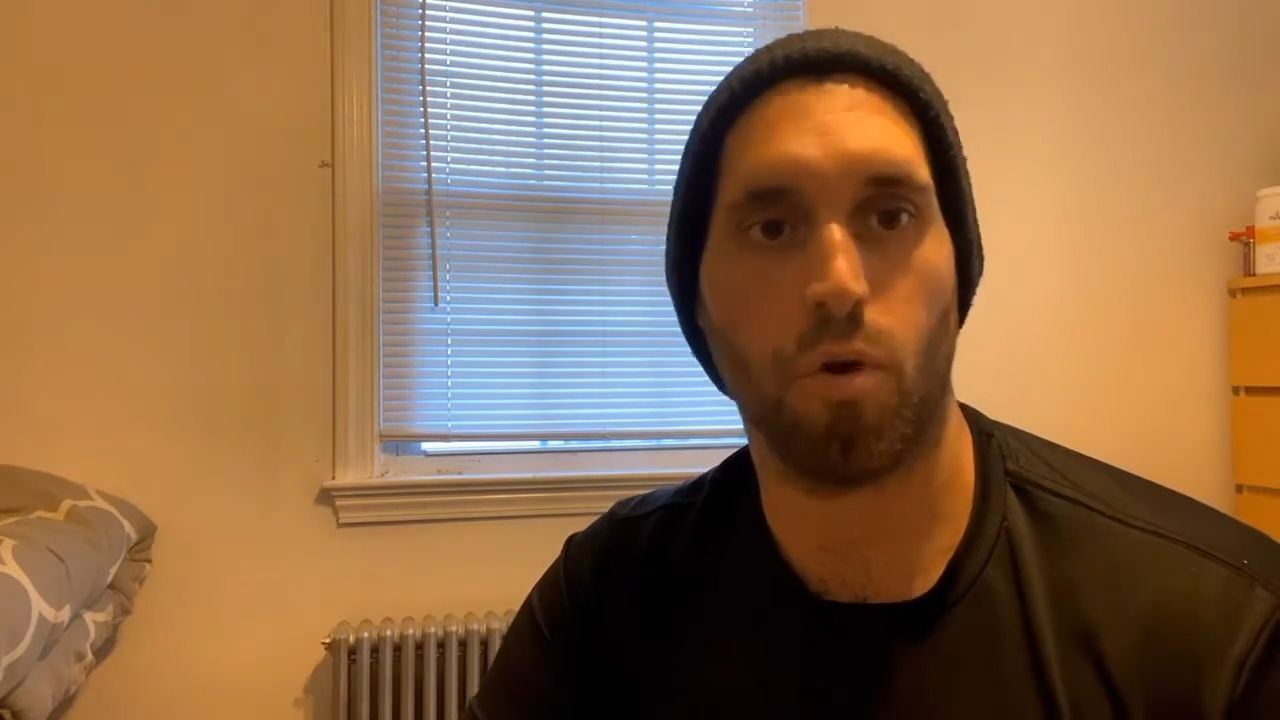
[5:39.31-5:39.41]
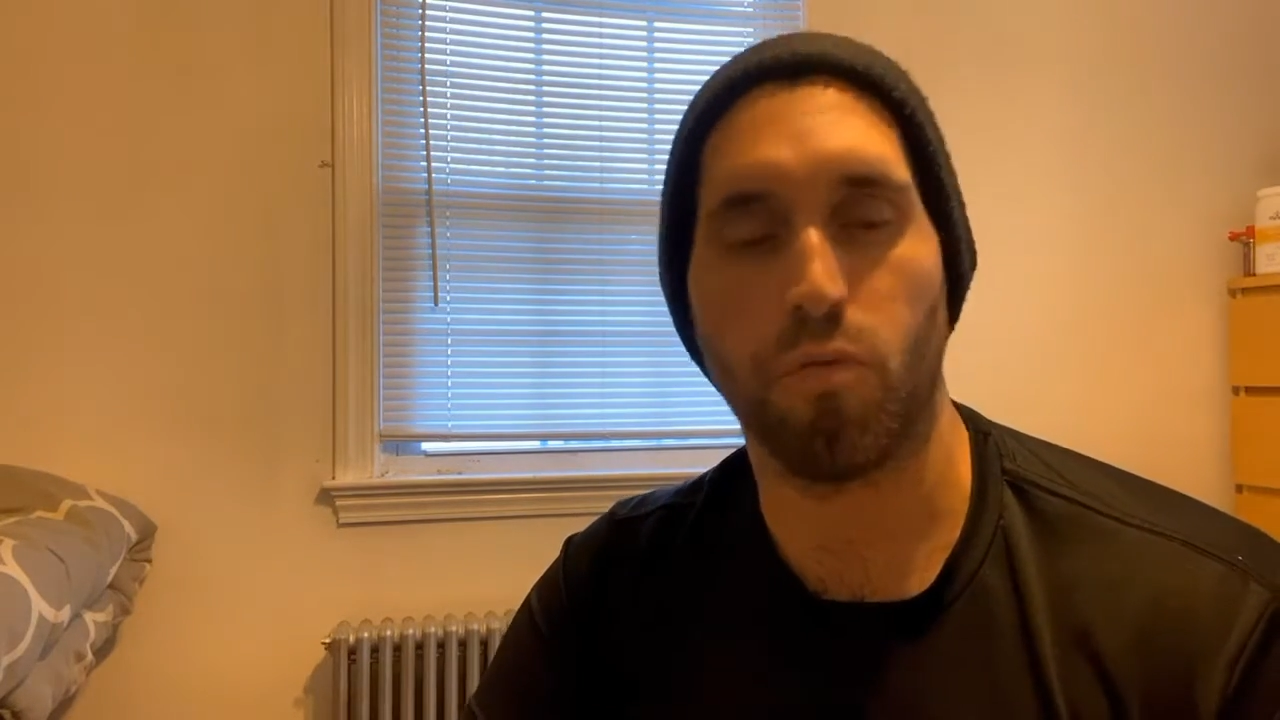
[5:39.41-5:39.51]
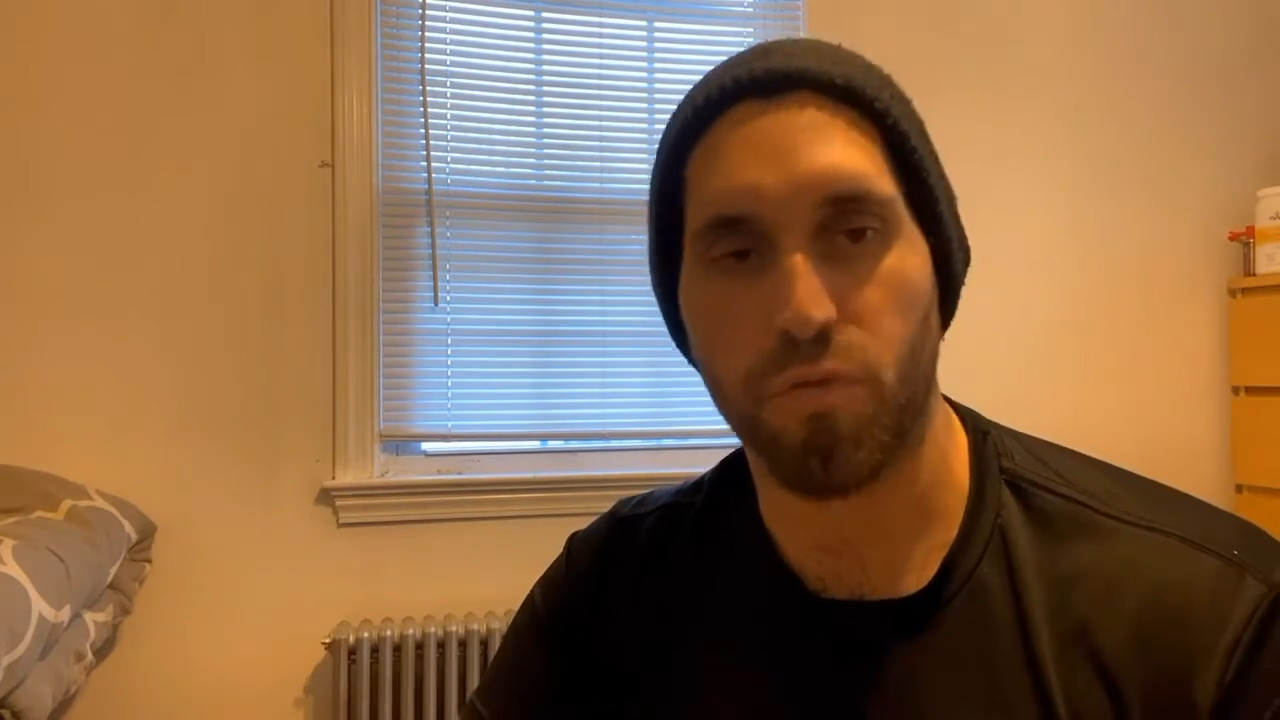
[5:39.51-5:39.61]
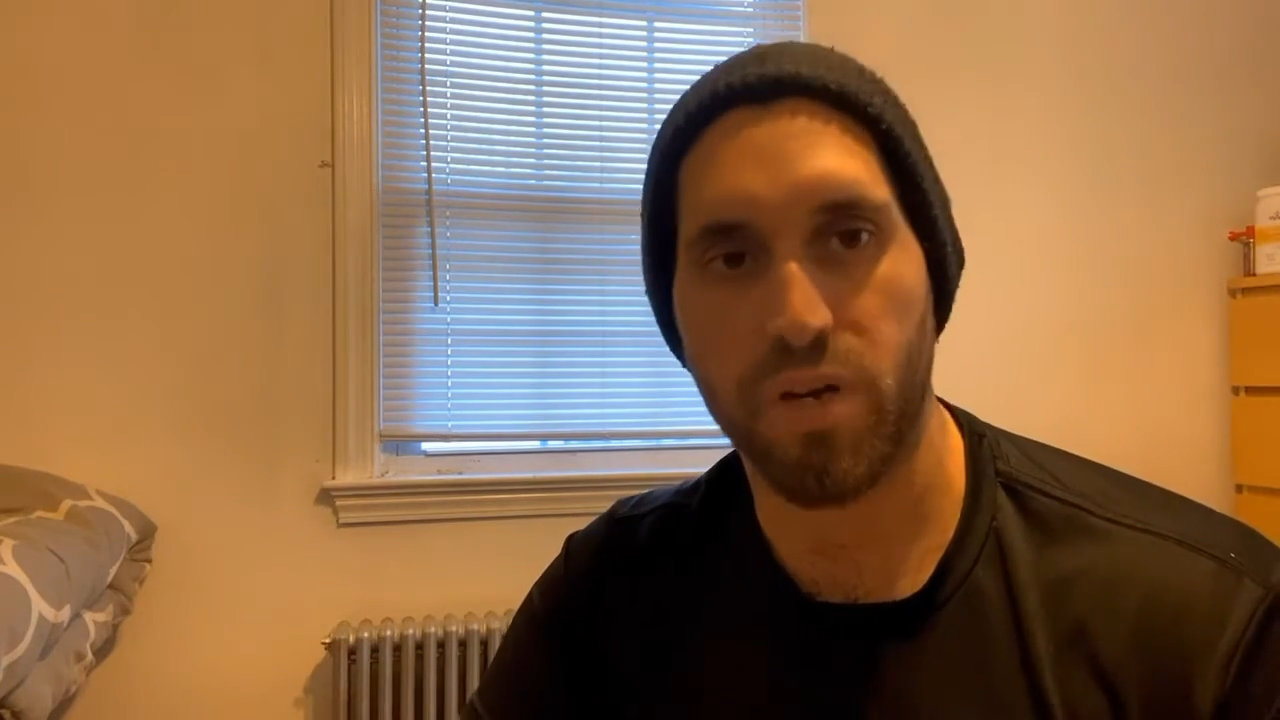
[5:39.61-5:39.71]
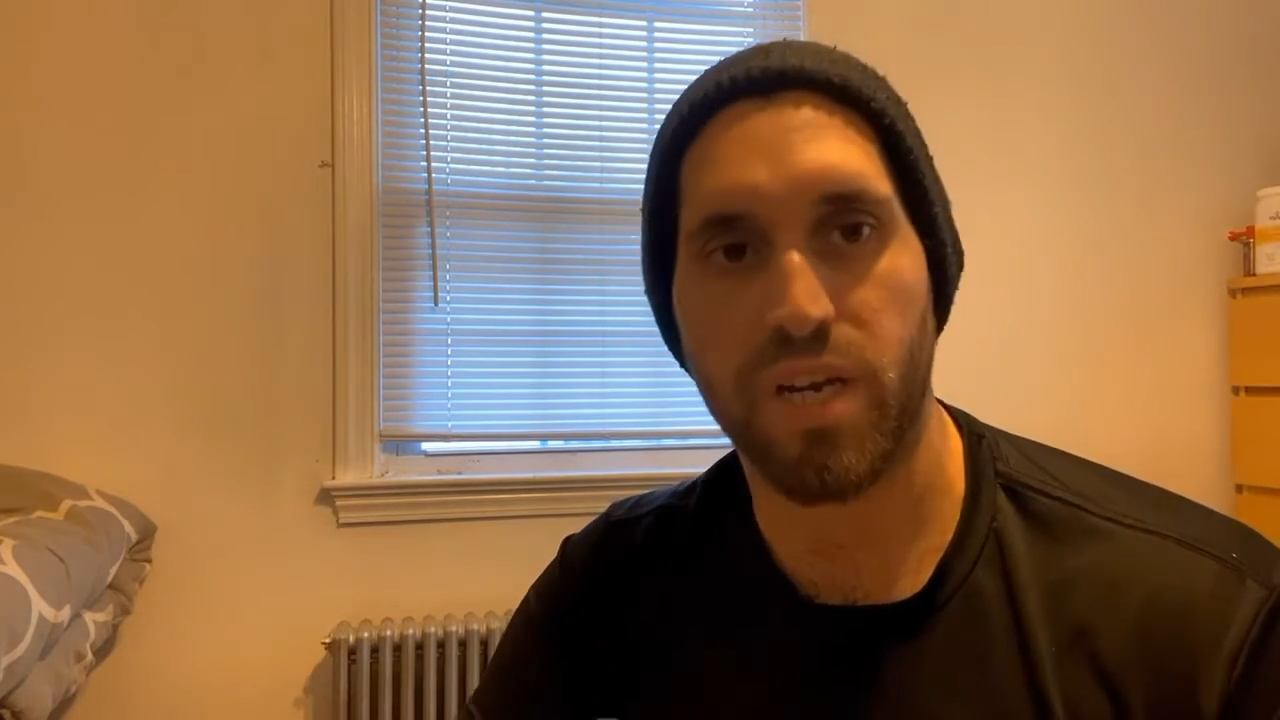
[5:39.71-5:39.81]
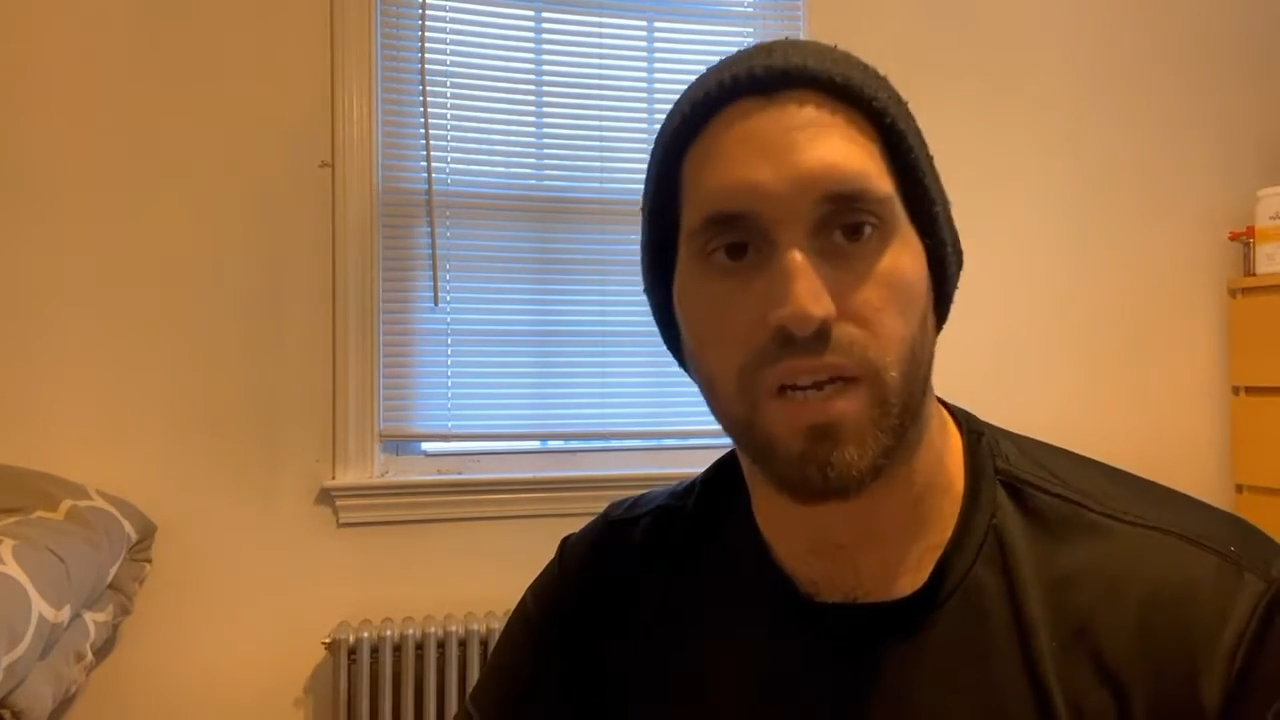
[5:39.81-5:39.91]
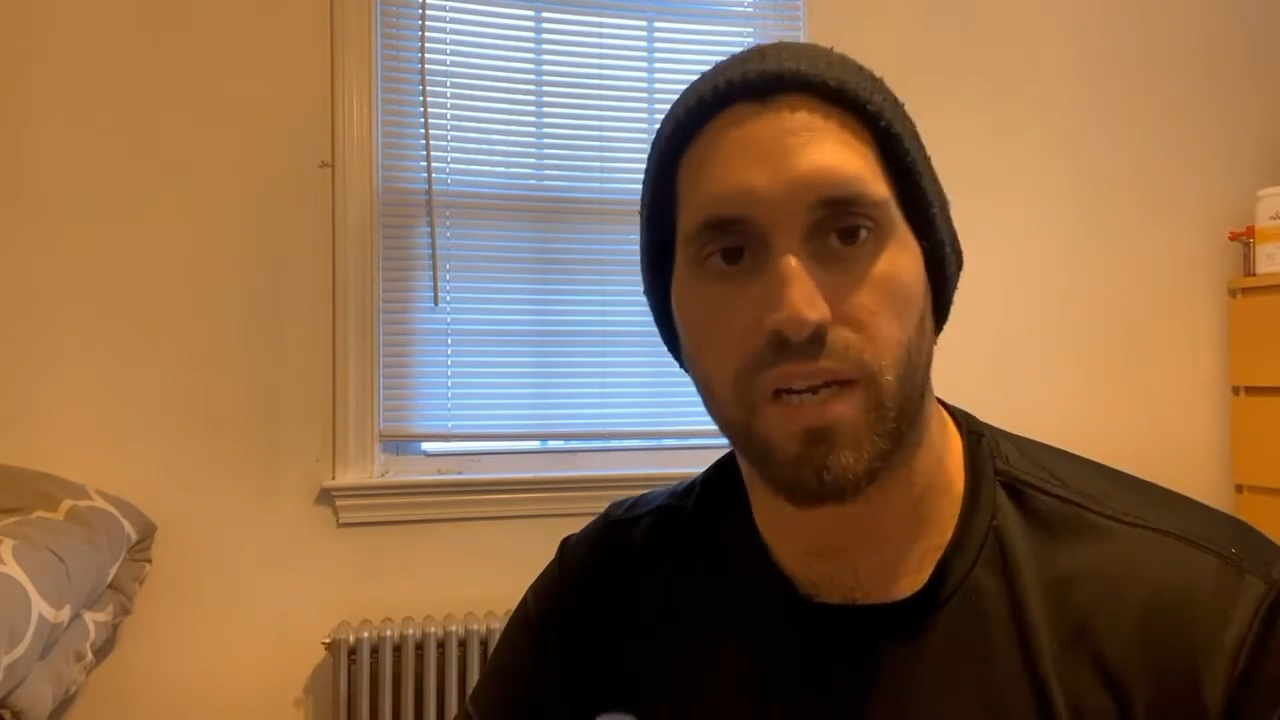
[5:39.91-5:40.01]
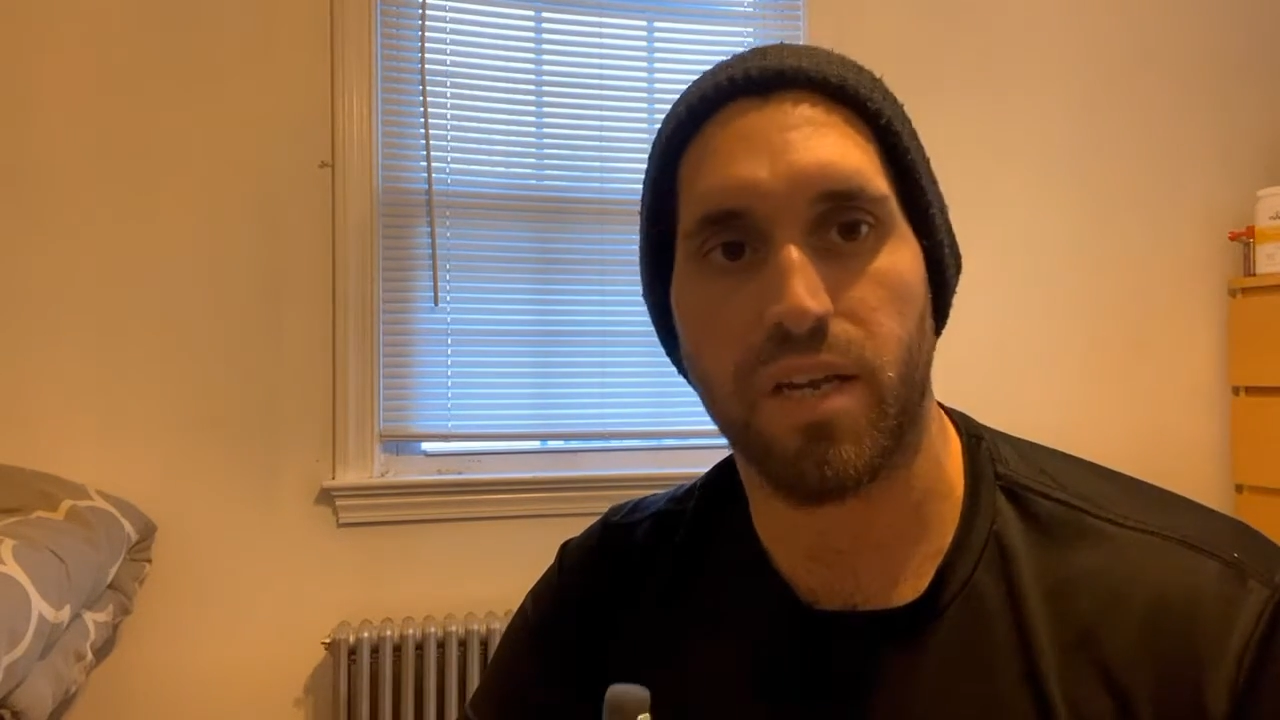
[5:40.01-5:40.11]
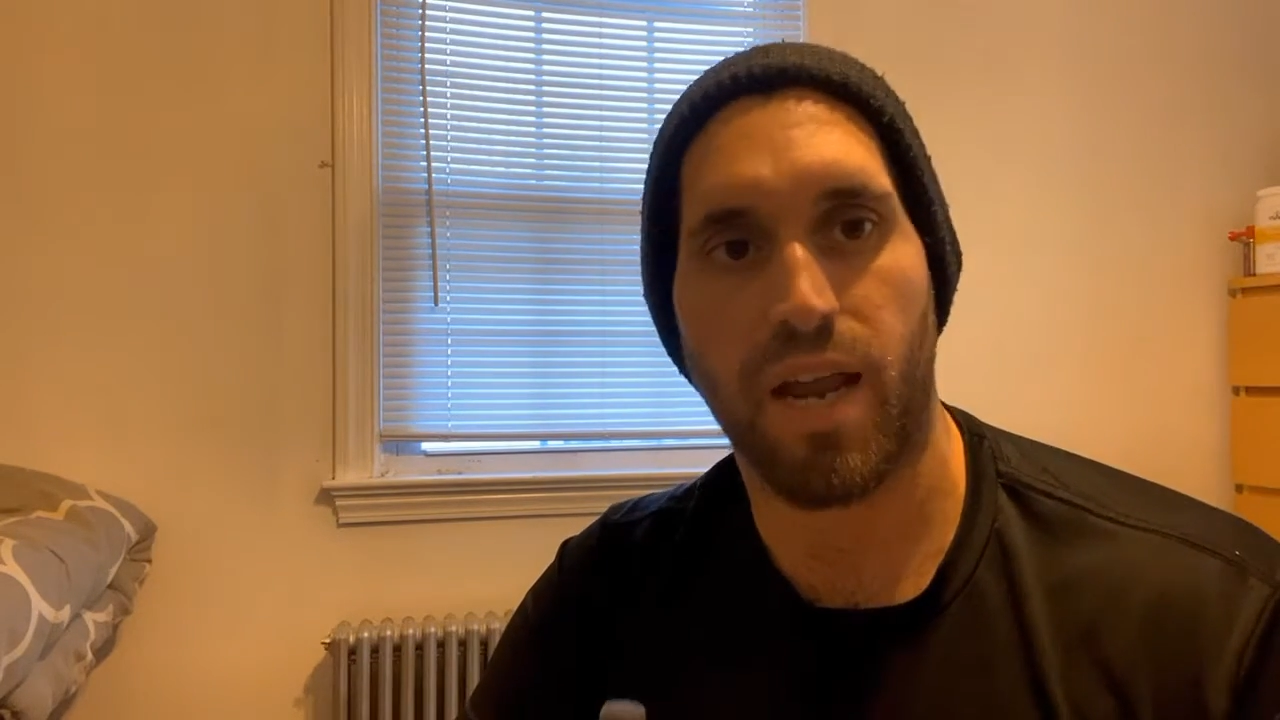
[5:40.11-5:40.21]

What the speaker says: overeating